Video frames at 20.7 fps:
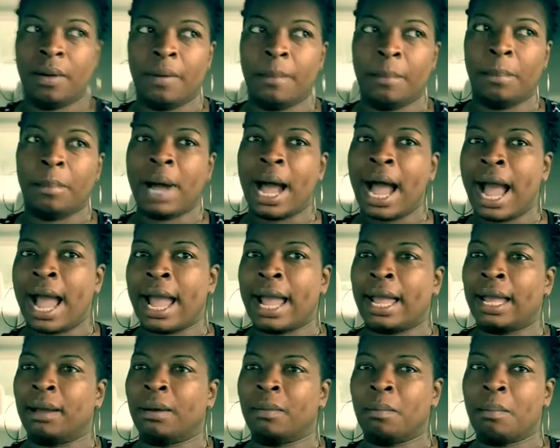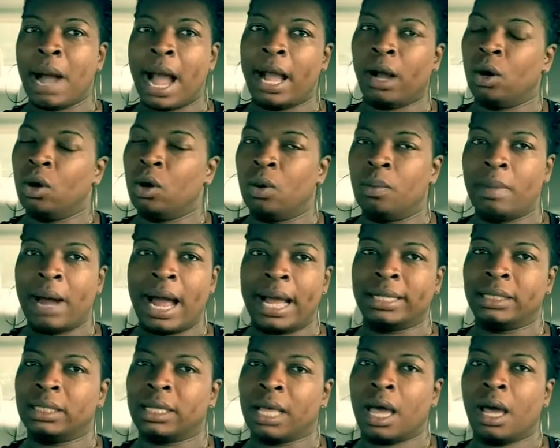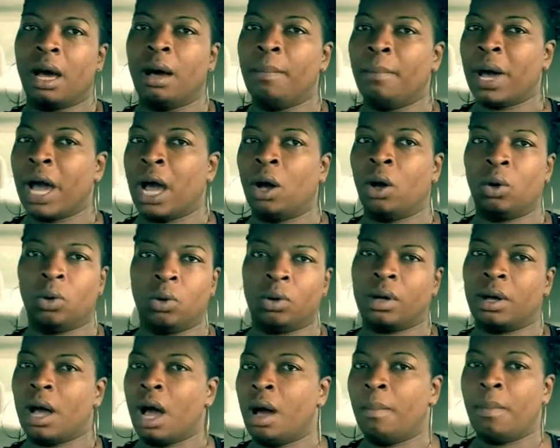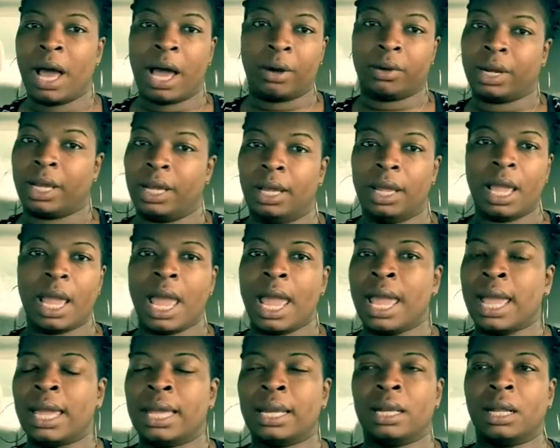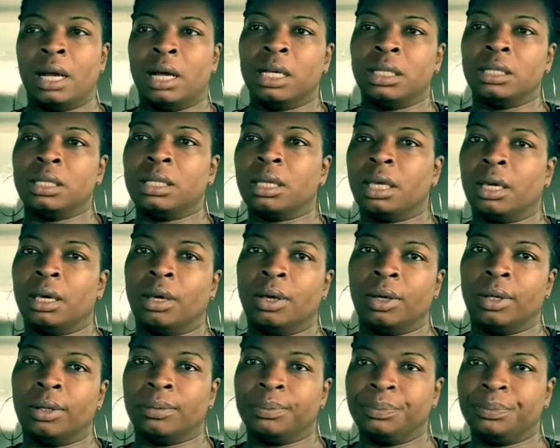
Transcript: my whole mindset about it. And until